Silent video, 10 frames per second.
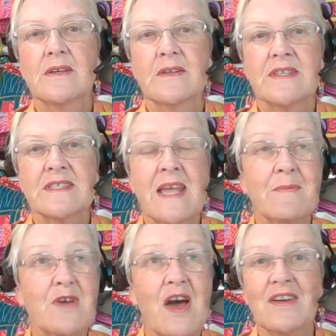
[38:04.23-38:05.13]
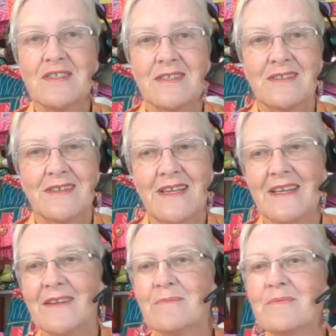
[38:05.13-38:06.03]
the same colors in
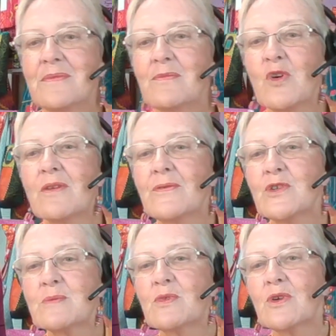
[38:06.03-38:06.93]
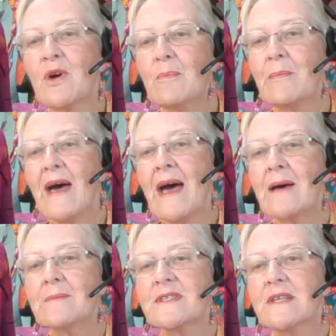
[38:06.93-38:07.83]
a more affordable cotton,
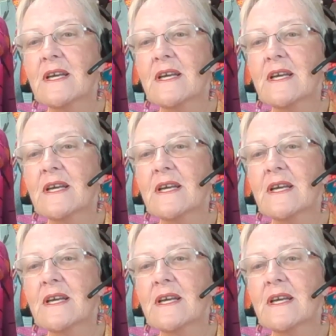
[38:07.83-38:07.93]
perhaps.